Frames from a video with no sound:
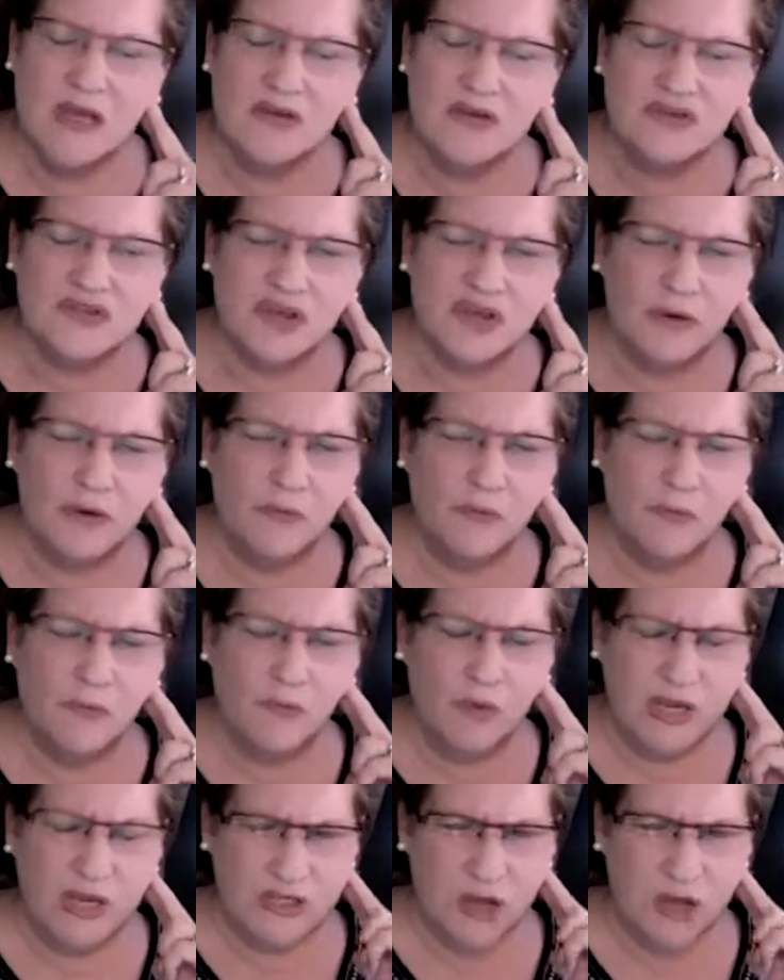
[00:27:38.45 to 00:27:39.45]
So
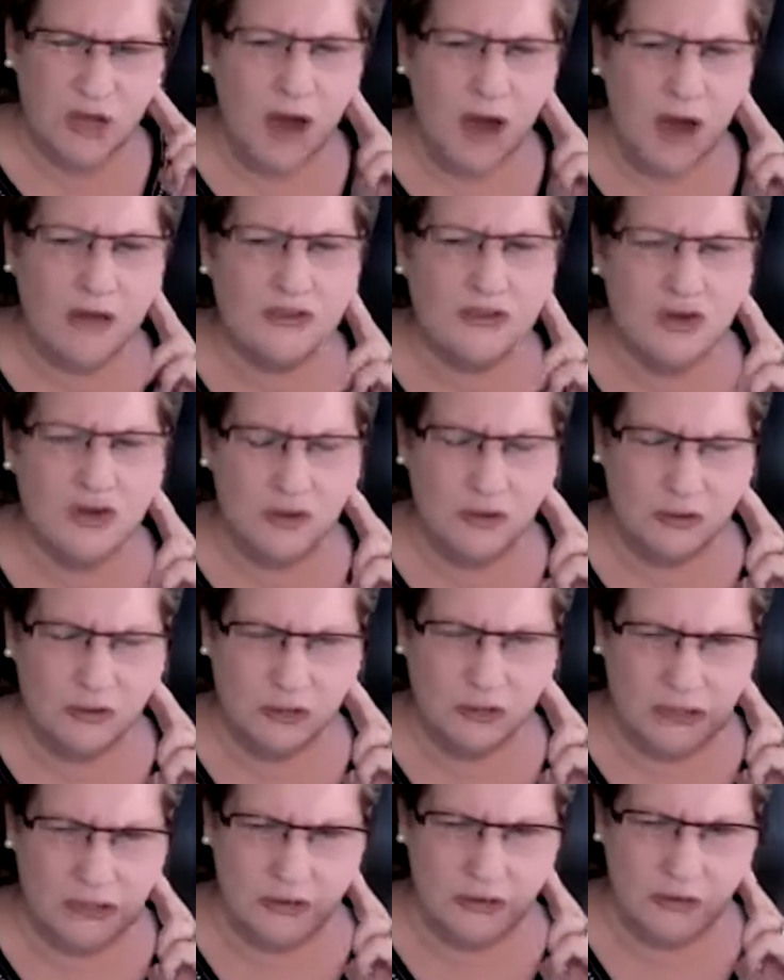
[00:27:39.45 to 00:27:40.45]
we talked
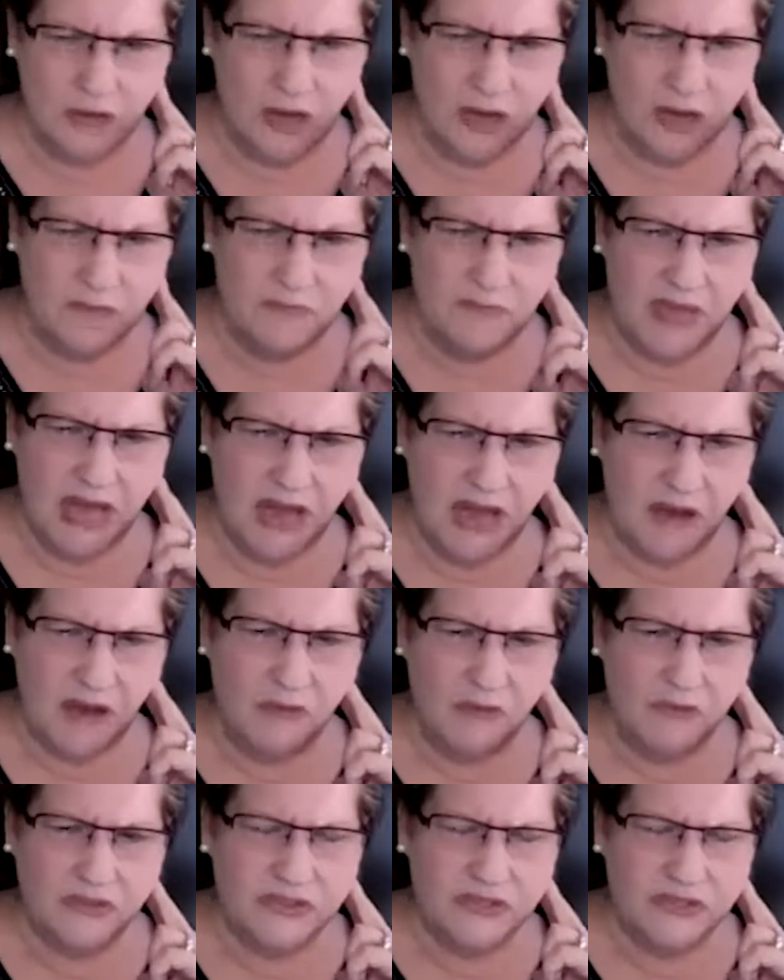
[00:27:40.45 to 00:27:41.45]
earlier
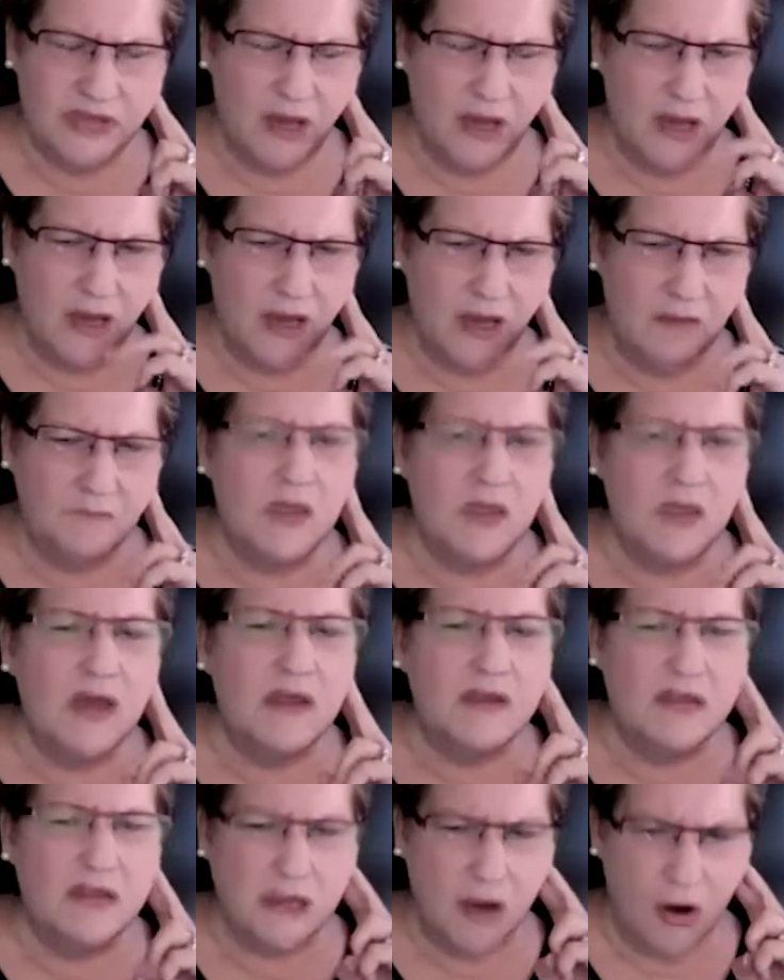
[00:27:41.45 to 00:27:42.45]
about um,
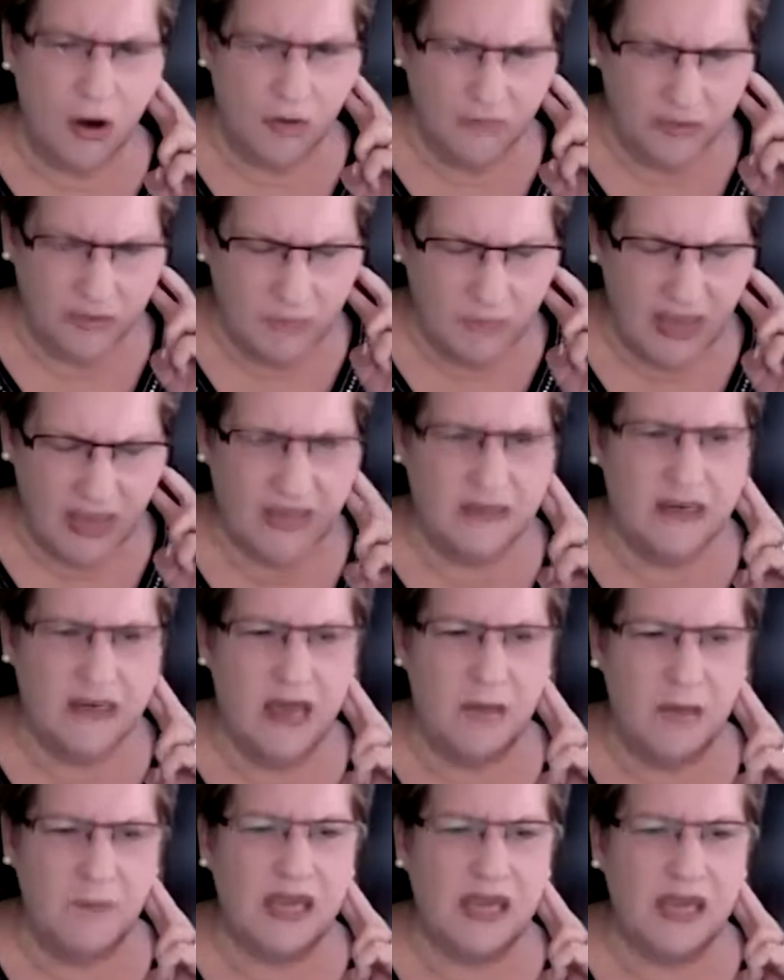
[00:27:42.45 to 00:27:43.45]
the COVID
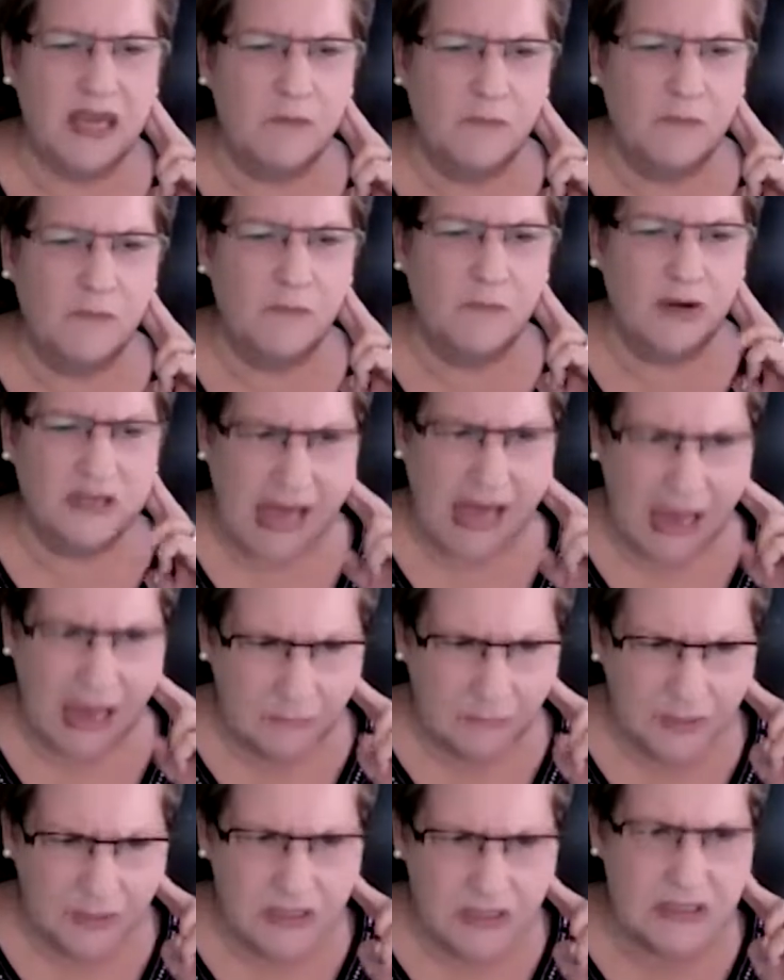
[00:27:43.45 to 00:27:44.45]
pandemic and what's
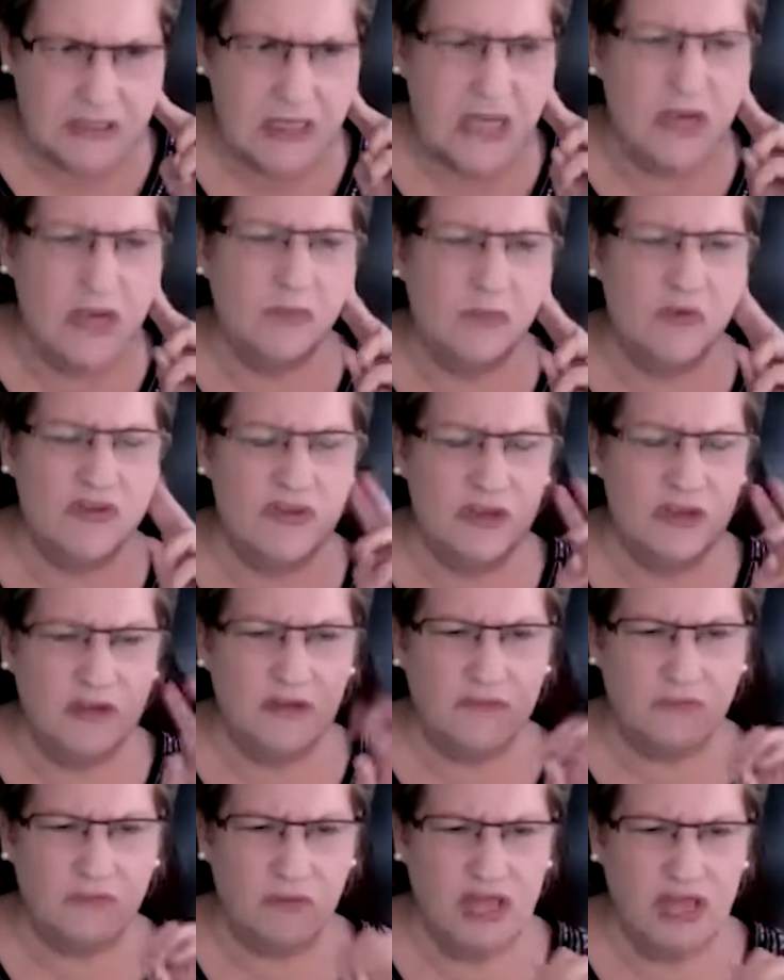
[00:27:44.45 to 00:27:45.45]
happened within
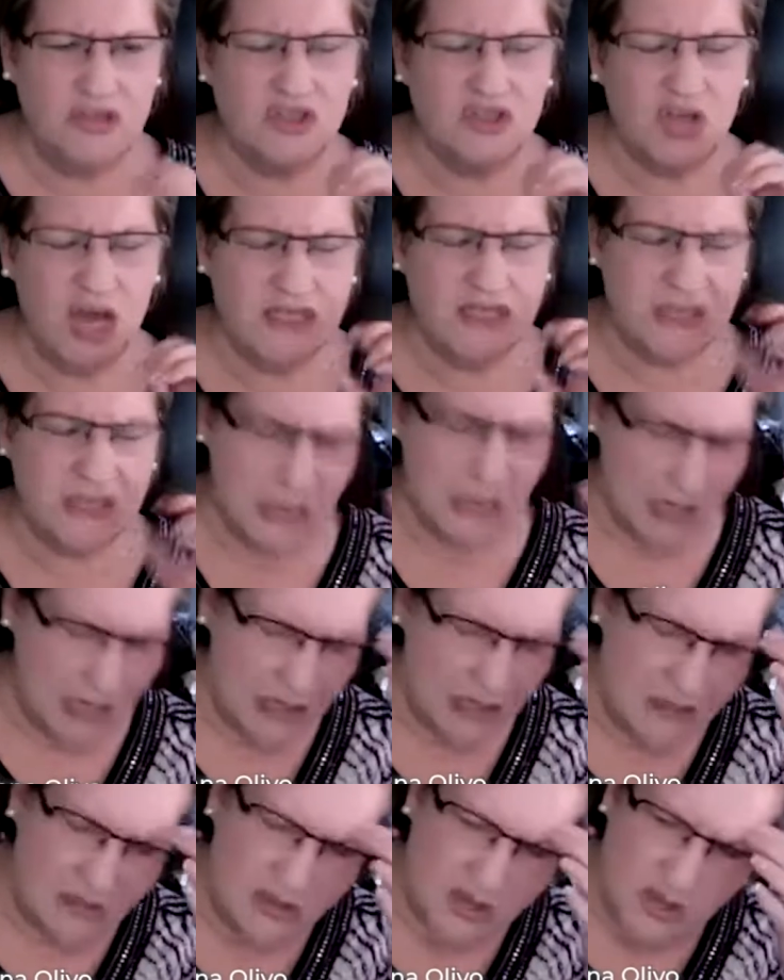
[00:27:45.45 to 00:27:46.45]
the franchising
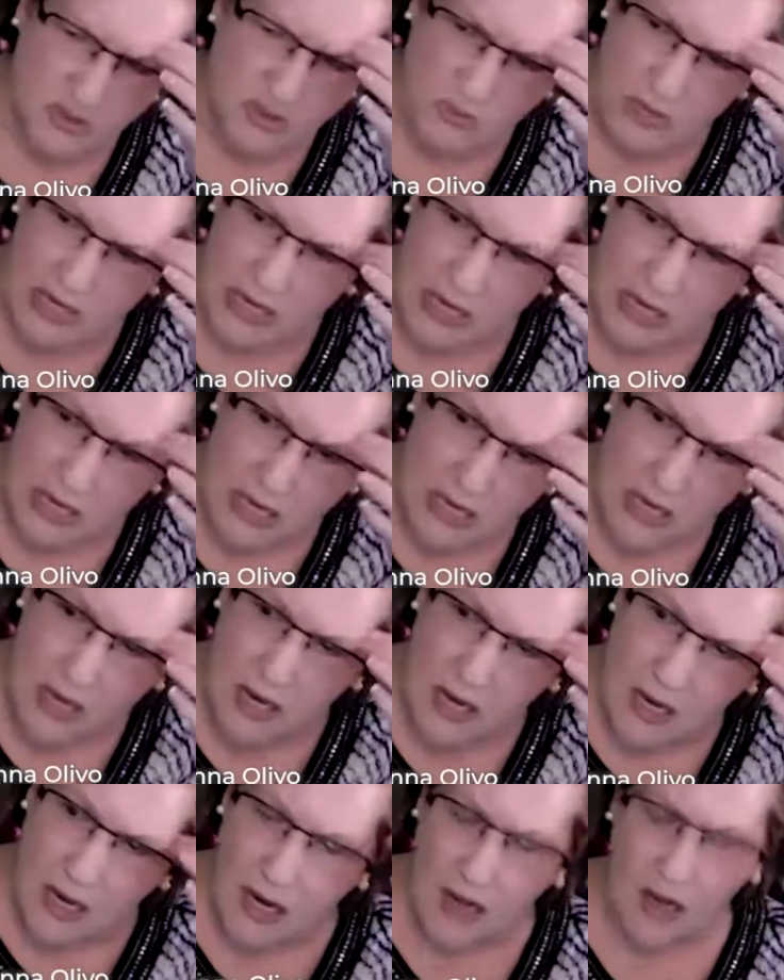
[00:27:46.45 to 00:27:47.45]
industry
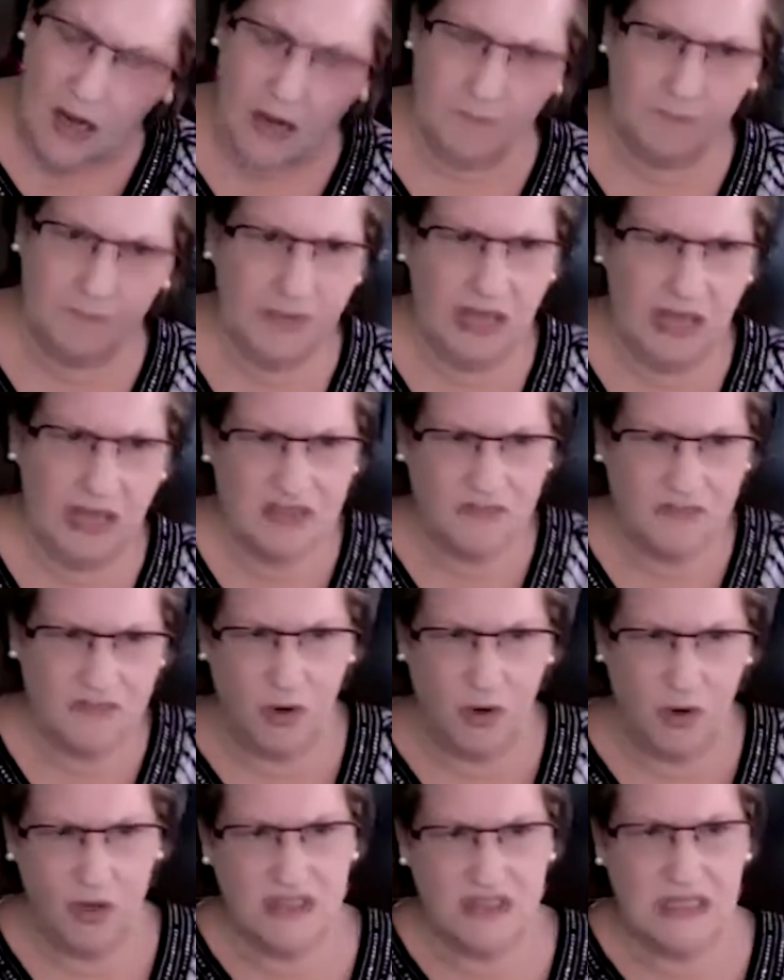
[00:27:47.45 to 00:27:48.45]
um, as
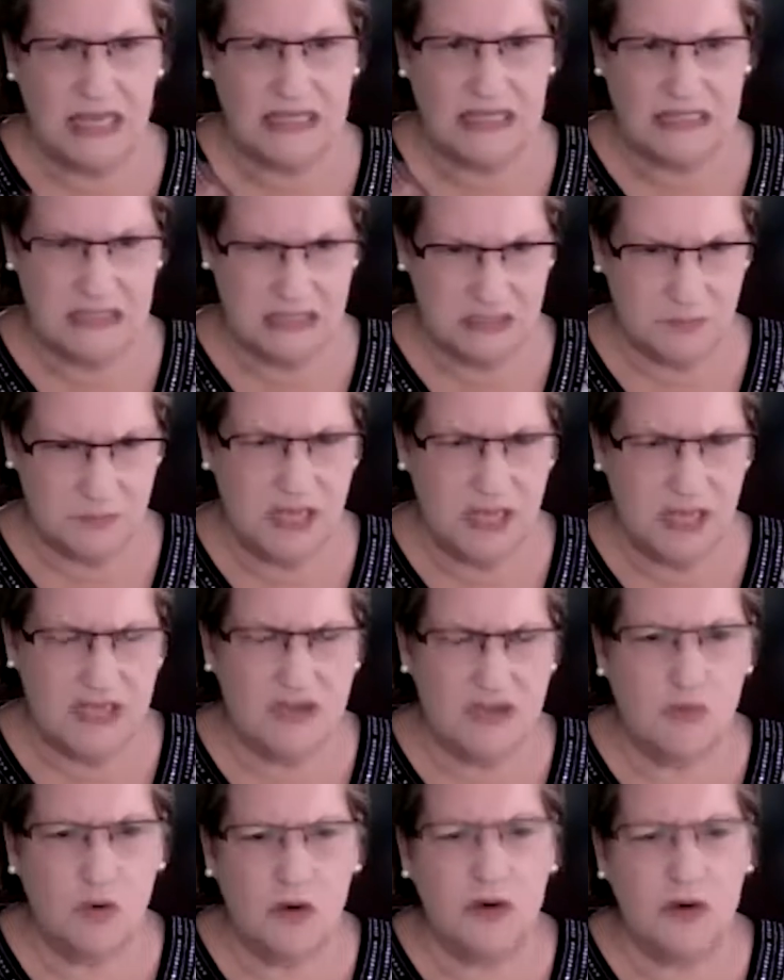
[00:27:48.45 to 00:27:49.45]
far as like
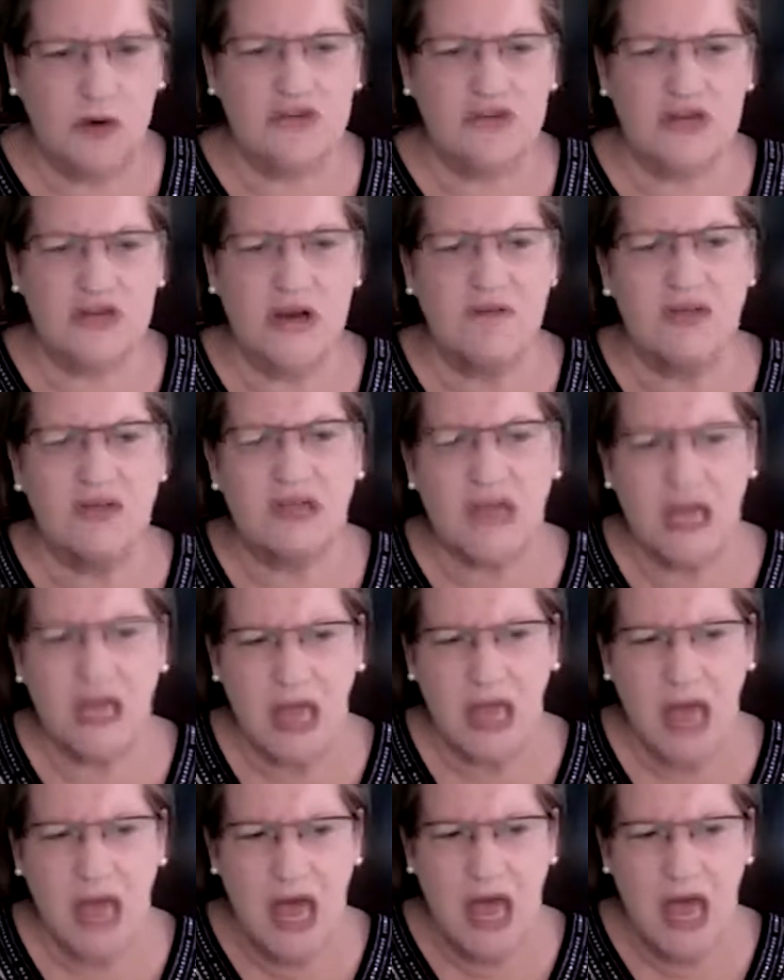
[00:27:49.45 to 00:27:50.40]
displaced workers and everything.